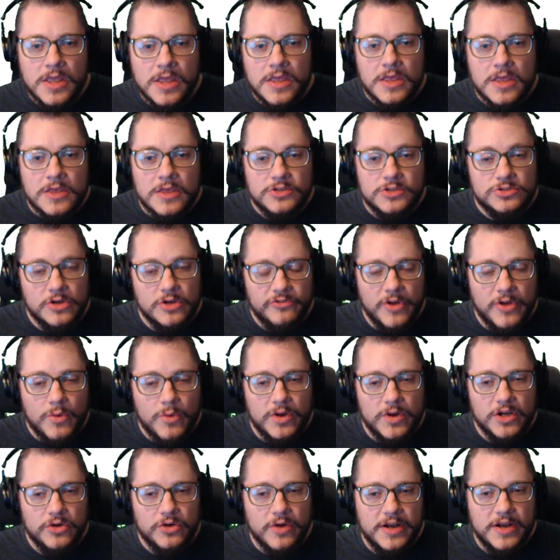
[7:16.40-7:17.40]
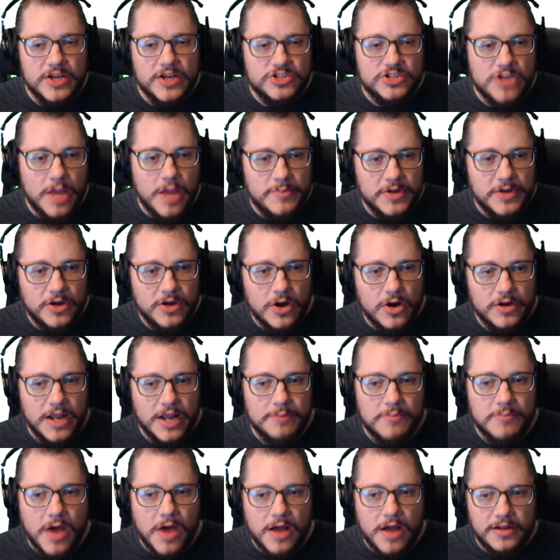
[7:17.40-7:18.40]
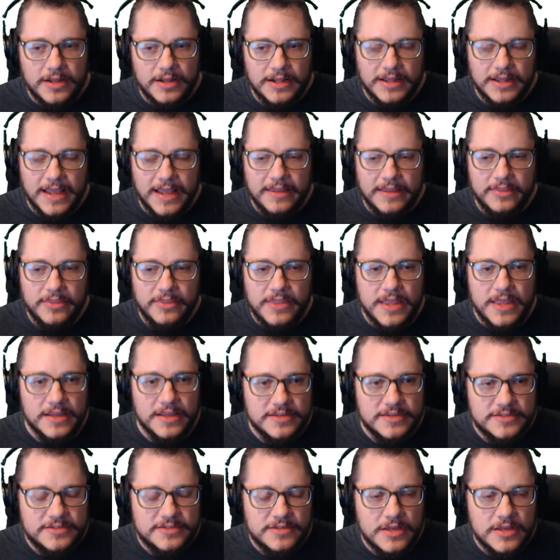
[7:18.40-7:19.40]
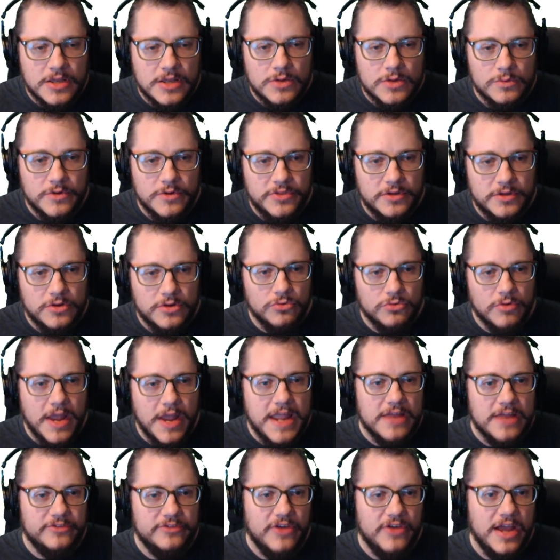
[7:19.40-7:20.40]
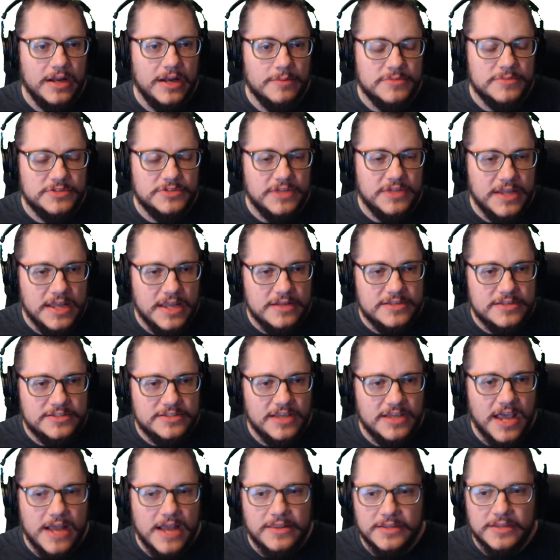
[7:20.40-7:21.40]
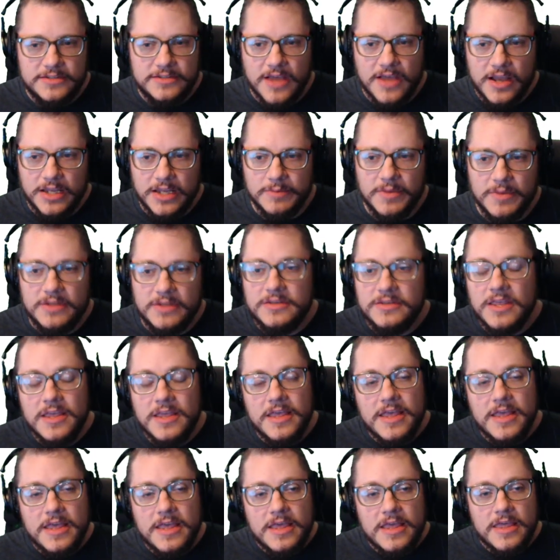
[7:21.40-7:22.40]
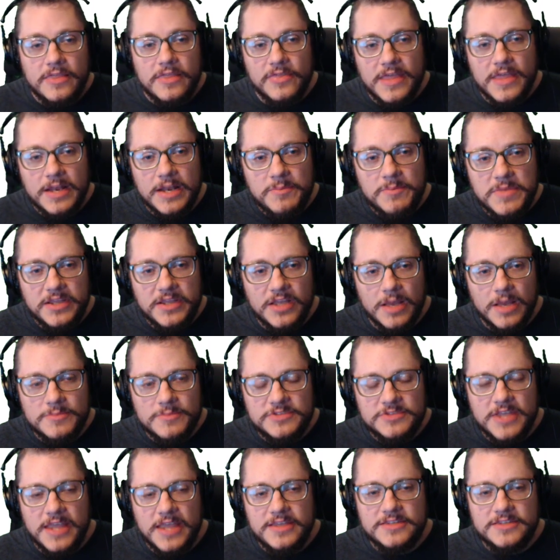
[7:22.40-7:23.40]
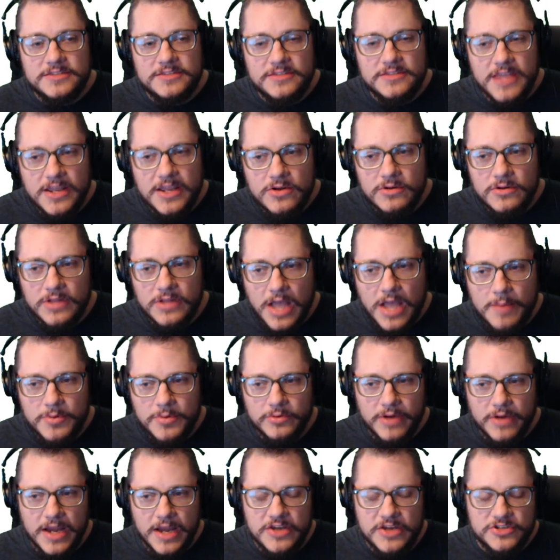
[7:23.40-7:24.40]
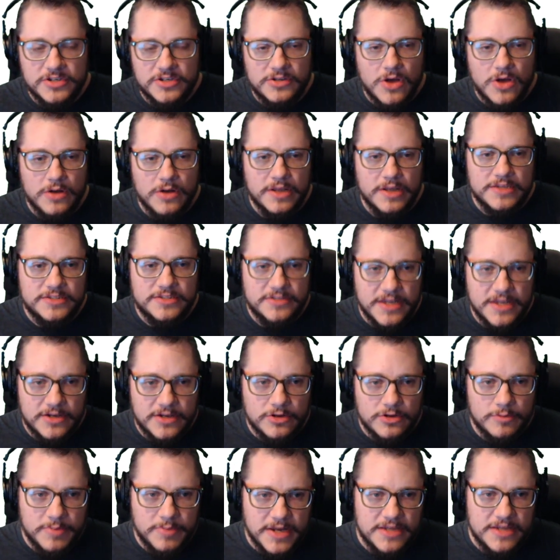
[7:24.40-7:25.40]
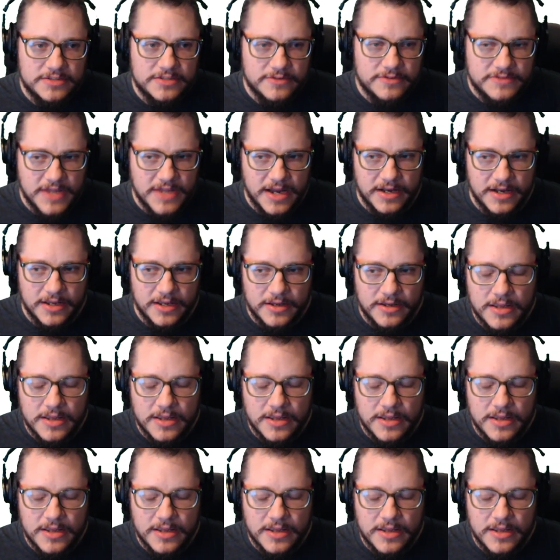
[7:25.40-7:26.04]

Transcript: So if I want to create a shopping cart and model it like this, with an array of items inside the document, then it becomes a single operation on a single piece of data.